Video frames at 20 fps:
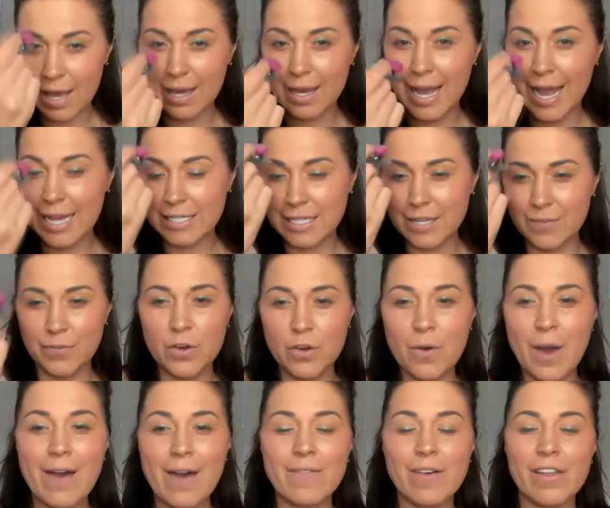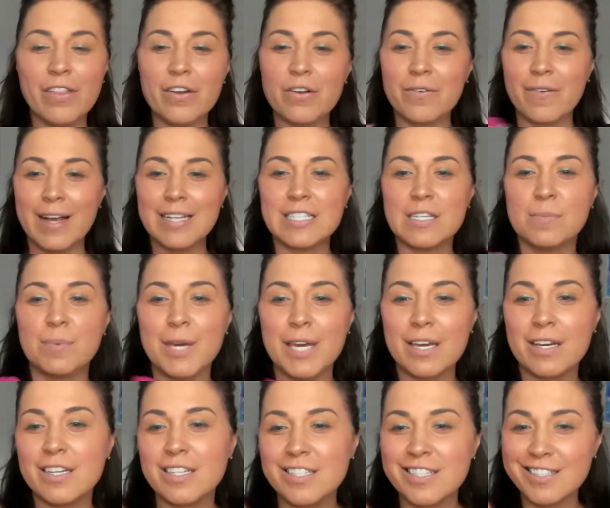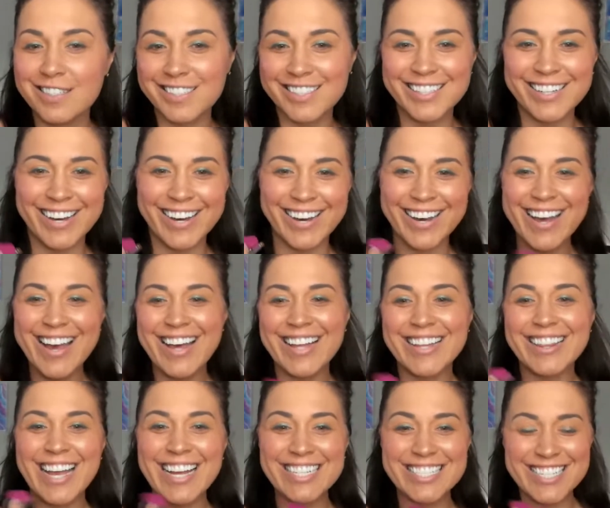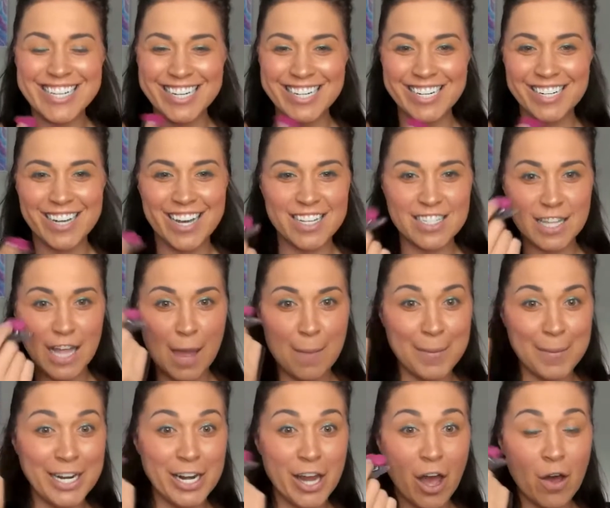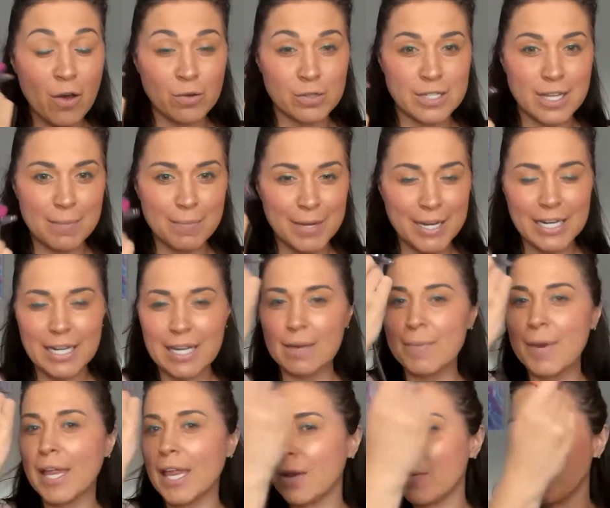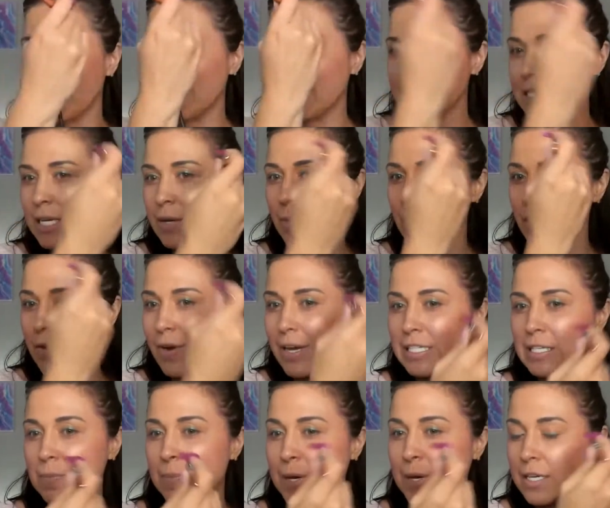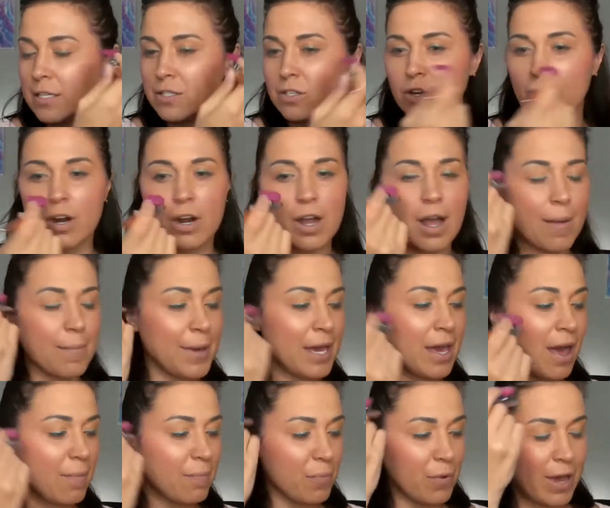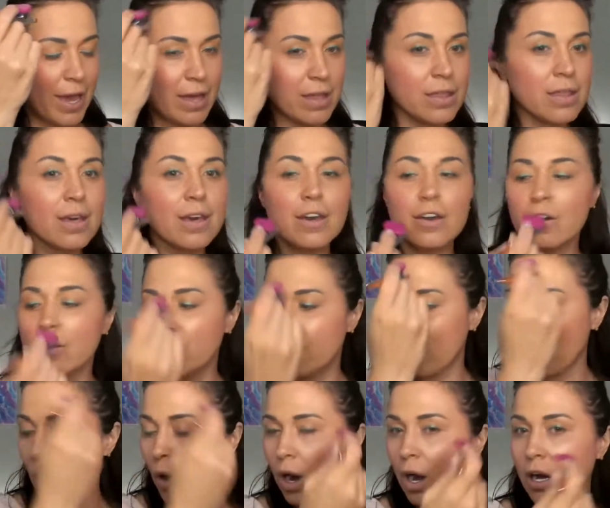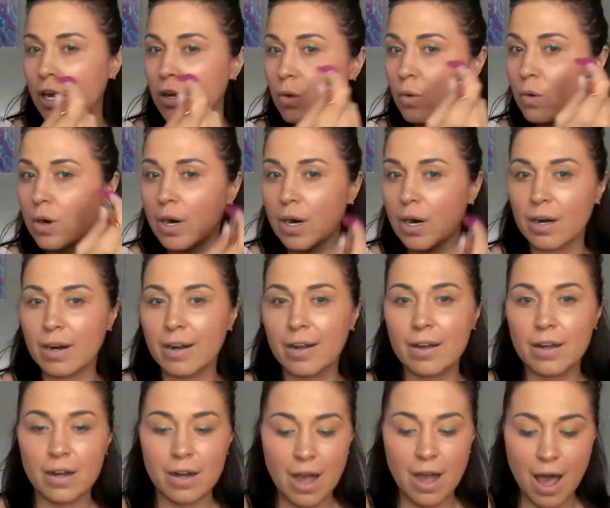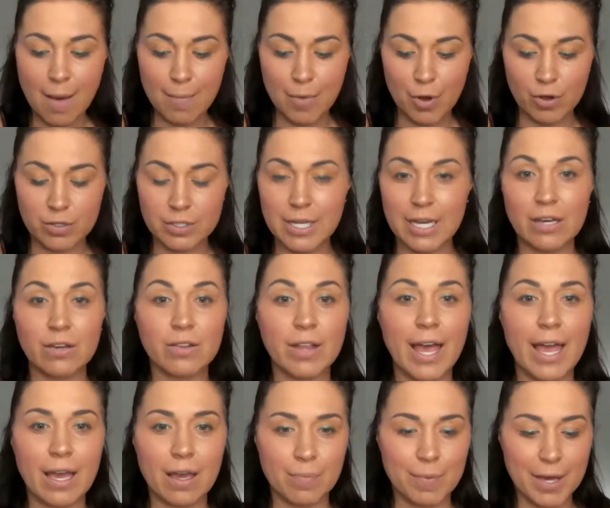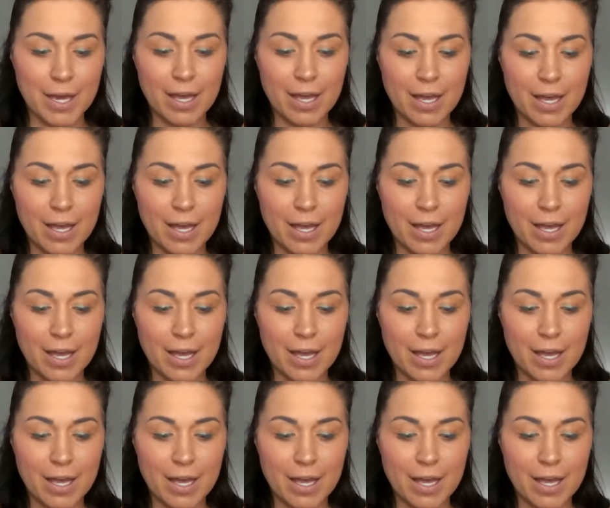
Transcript: Guys, if you have other recipes like Jeannie does, let me know. Send me an email. I want to see what recipes you're coming up with for your combos that you like, because